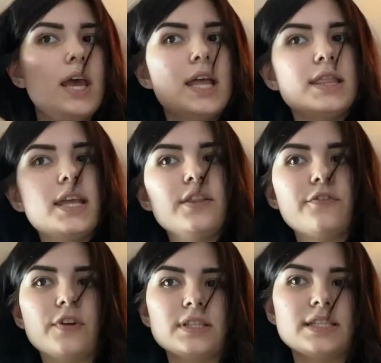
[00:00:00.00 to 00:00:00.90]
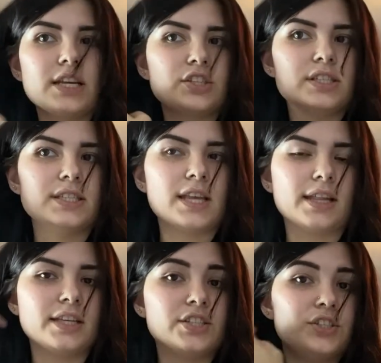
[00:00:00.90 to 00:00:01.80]
and then the front sections, I
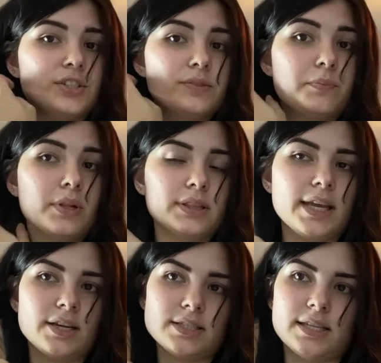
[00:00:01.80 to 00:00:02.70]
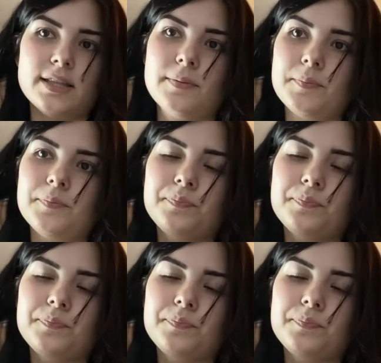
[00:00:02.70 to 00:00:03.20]
like to just put layers in them.